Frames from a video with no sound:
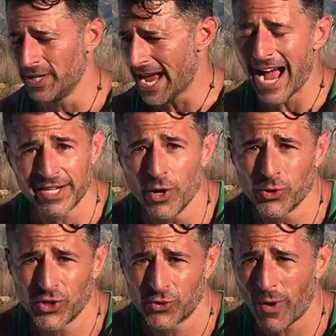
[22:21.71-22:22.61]
the
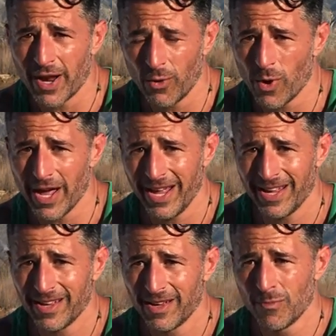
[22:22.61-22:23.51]
diagnosis right
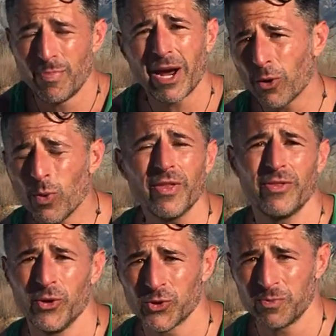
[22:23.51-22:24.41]
away. Bear
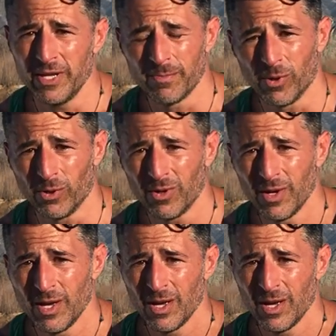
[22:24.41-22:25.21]
with those people.